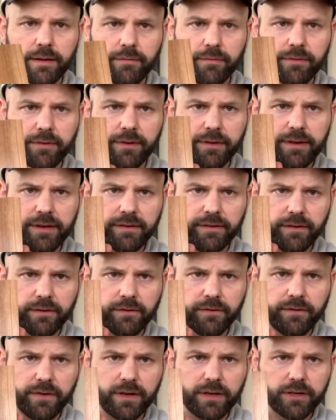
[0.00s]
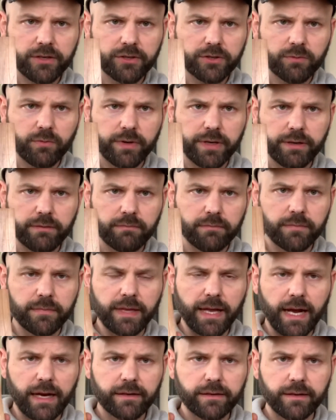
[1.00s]
This is finished. We
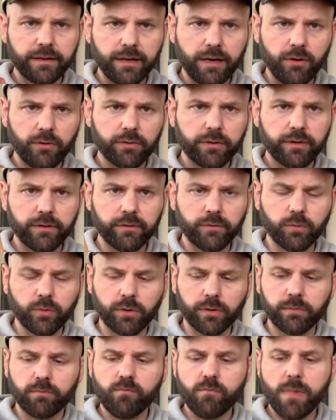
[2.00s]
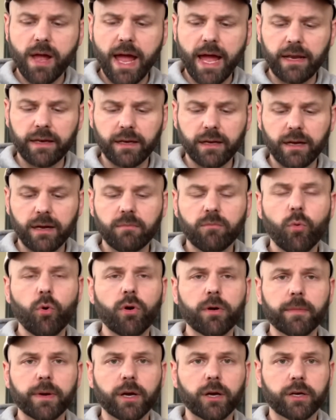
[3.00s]
knocked it out because we're adding on more
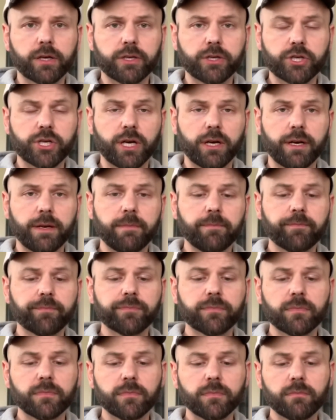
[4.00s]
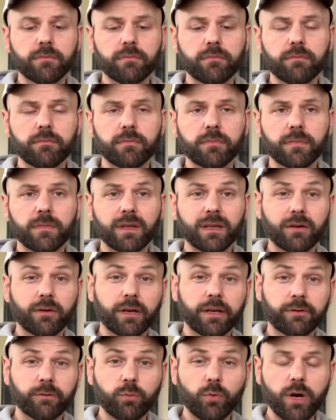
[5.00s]
American cherry. Now
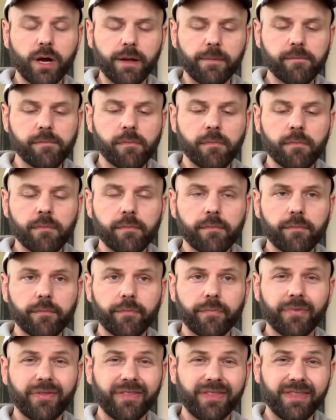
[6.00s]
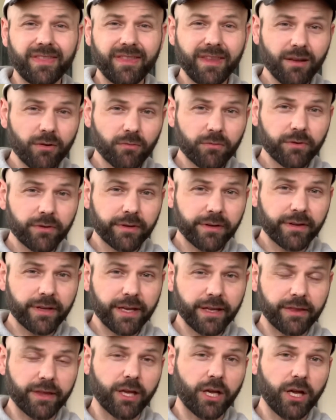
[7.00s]
guess what? They don't really
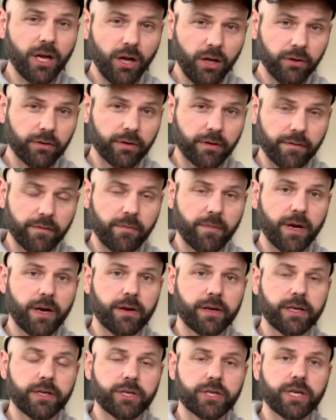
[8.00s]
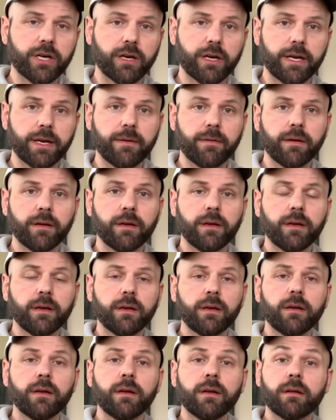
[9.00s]
like the color of American cherry.
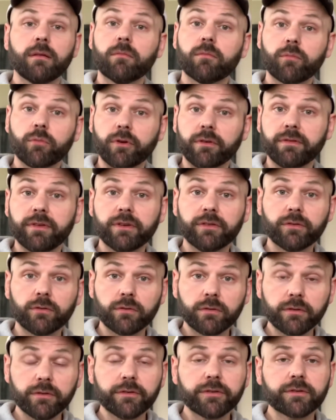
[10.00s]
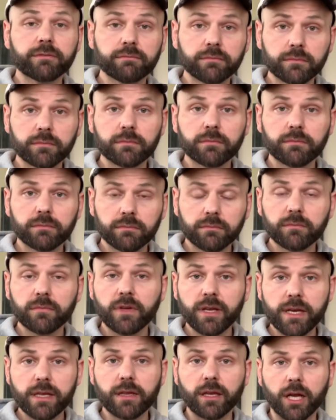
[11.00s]
Previous owners
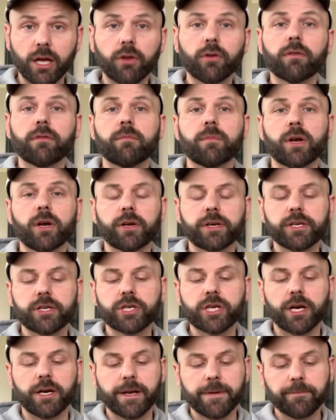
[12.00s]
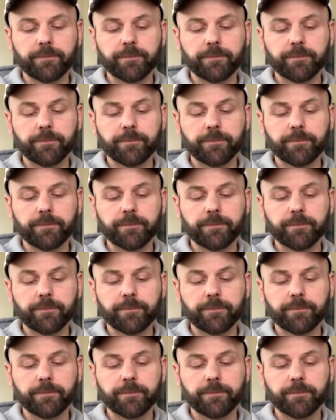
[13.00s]
like the color of American cherry.